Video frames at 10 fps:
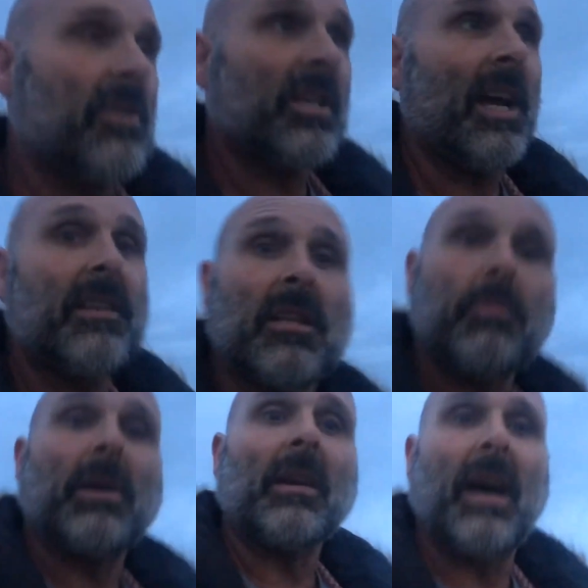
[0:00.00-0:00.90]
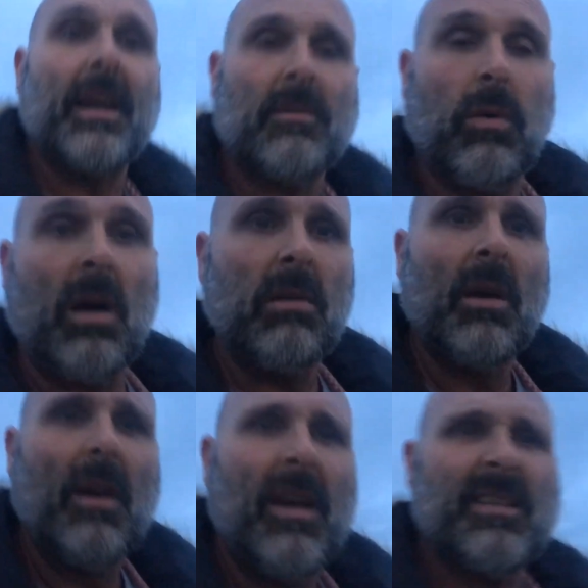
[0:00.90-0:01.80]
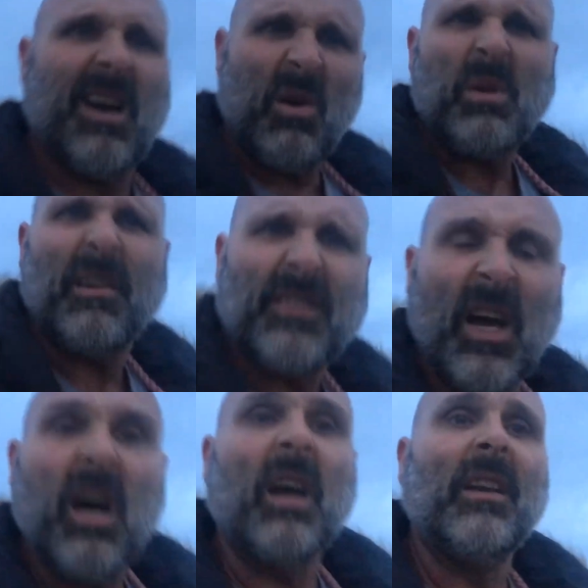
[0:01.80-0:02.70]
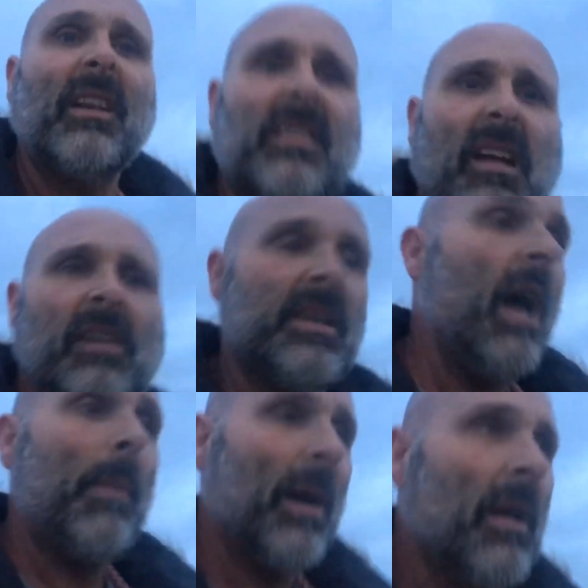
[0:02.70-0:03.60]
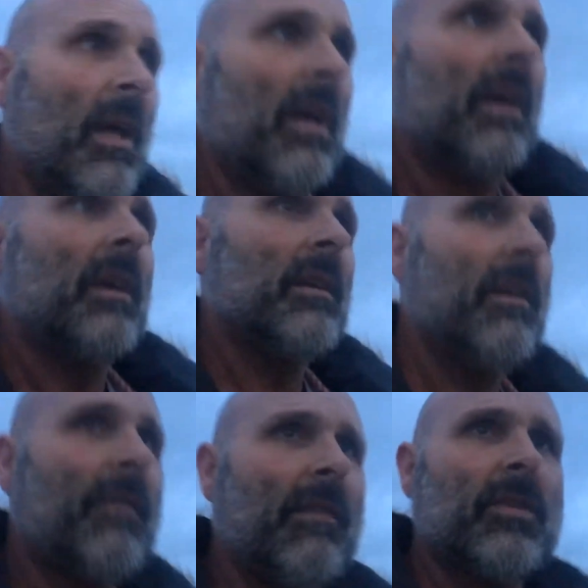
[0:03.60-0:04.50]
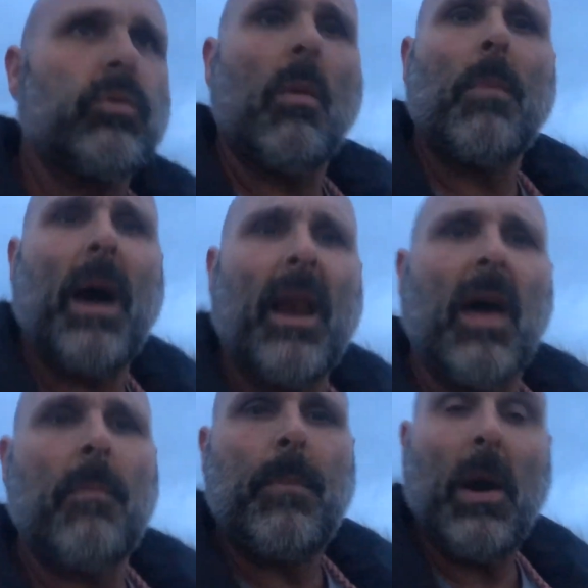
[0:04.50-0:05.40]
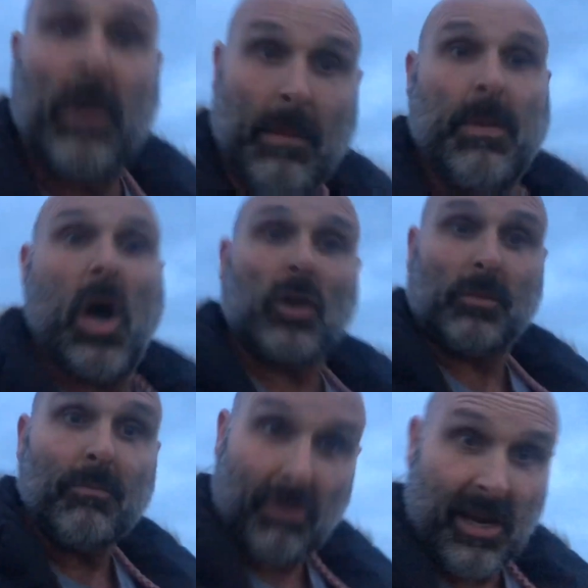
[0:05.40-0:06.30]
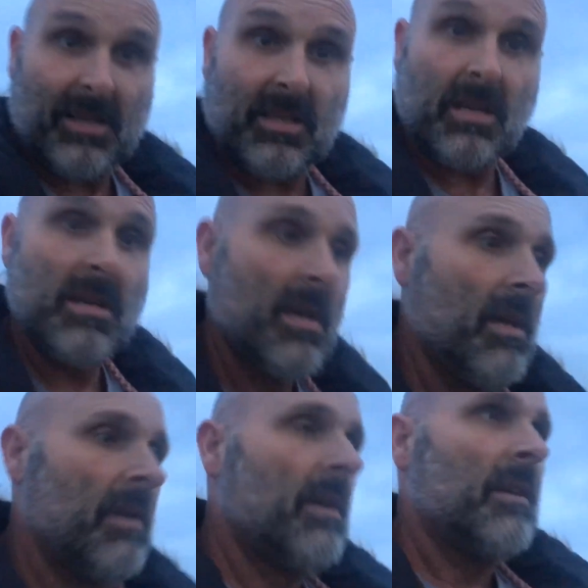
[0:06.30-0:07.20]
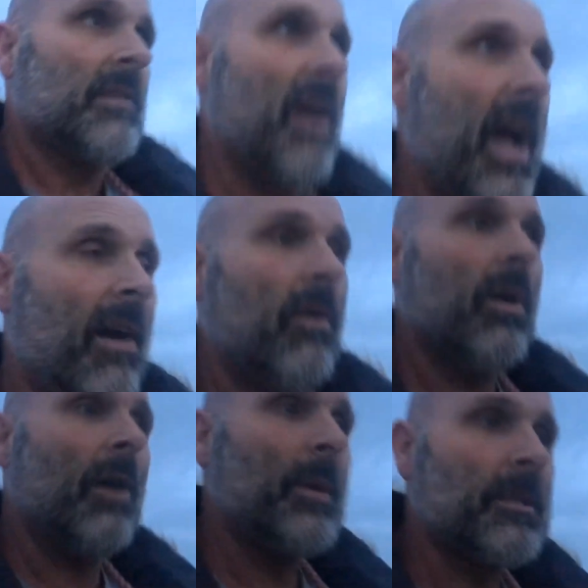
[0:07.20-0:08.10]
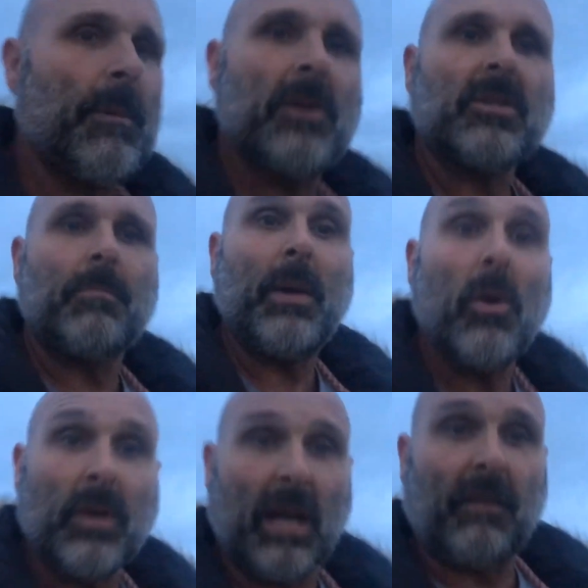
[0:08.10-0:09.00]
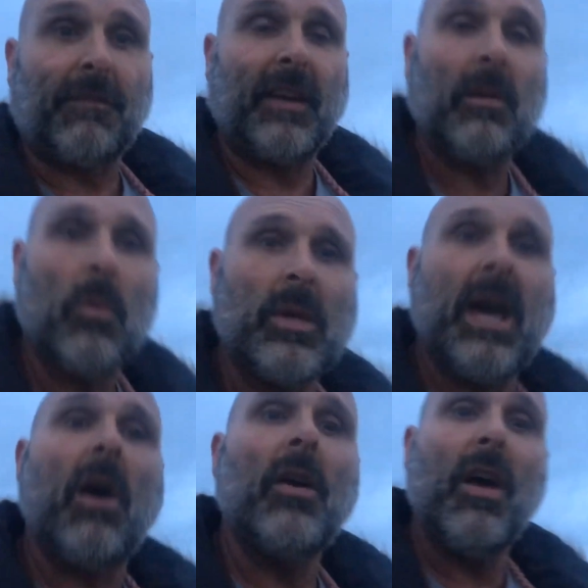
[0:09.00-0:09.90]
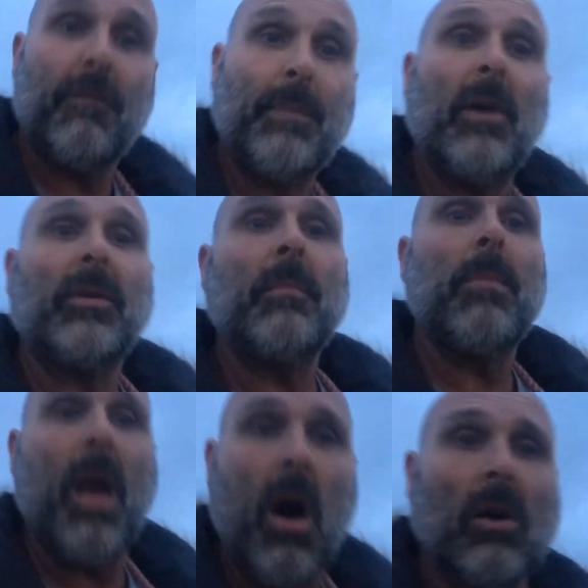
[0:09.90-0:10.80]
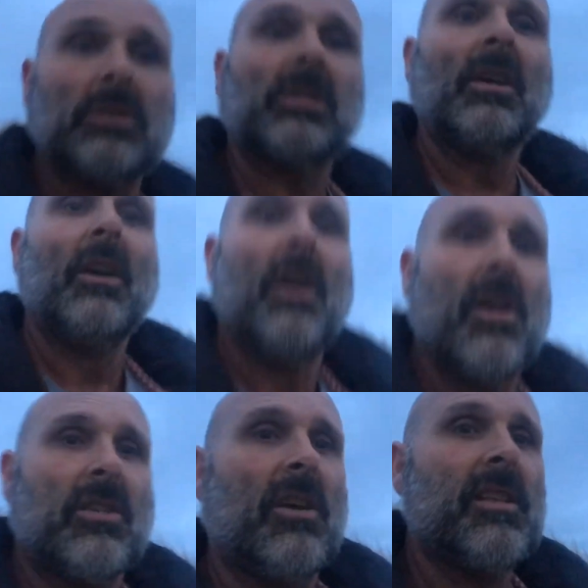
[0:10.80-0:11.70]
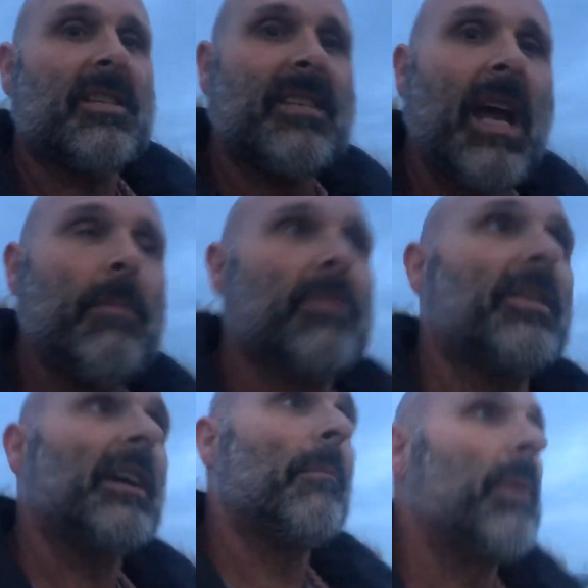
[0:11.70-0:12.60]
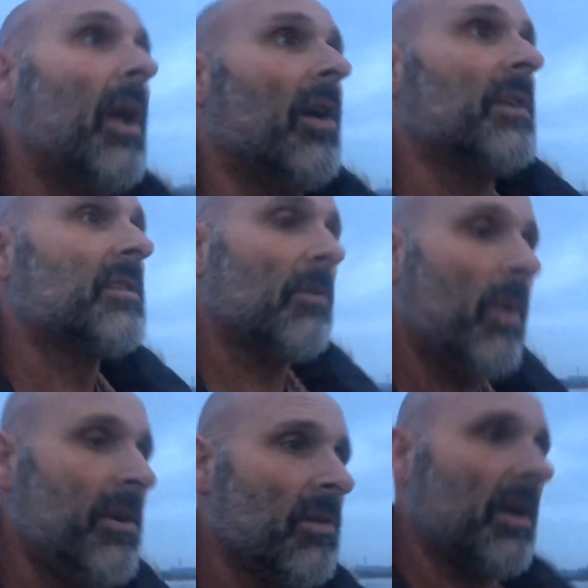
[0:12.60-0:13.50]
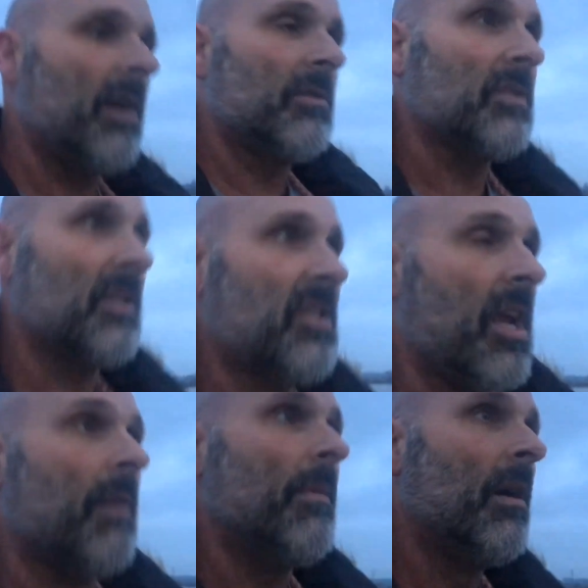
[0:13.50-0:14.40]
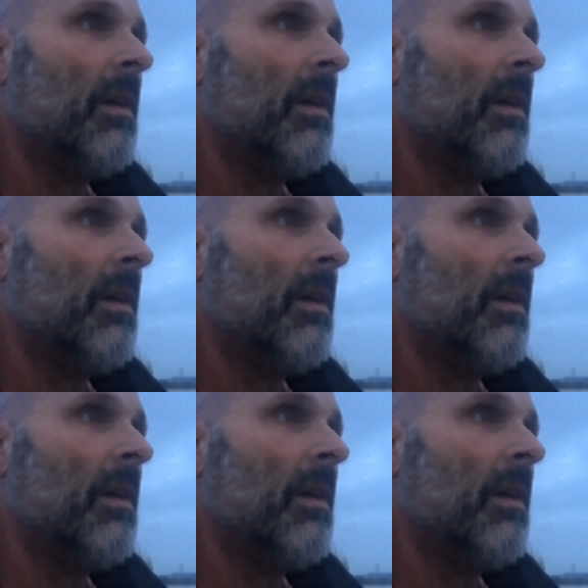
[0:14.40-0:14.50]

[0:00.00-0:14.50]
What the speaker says: say to the bricklayers, "Well, is that all you've done?" It's like, "Yeah, but you've given us 1 pallet of building blocks, bricks. So how are we supposed to build anything without enough building blocks?" So the same thing applies to when you're going to the gym.